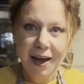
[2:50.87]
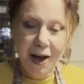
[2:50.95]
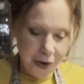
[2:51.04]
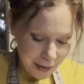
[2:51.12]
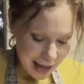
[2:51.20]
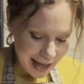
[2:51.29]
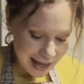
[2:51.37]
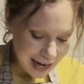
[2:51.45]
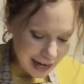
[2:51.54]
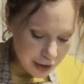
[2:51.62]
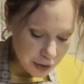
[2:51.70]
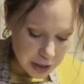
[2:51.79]
Okay, and
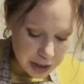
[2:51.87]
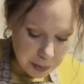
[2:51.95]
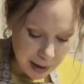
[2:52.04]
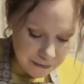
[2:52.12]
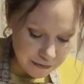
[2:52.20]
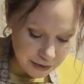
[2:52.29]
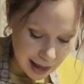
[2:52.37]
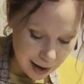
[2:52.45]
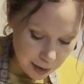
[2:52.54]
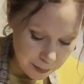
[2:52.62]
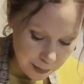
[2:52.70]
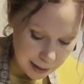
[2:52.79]
I noticed
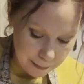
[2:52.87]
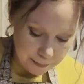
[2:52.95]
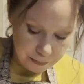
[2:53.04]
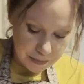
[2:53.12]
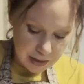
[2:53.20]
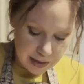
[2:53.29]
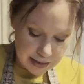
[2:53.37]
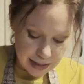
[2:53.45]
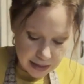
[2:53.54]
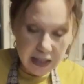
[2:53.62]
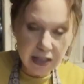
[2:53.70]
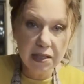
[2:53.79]
my
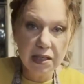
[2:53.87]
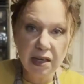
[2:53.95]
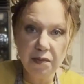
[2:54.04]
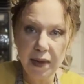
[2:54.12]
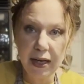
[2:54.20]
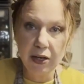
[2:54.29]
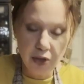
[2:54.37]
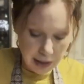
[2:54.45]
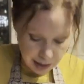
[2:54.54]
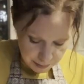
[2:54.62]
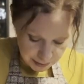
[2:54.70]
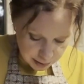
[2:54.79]
consistency of my
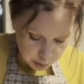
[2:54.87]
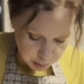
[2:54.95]
cookie mix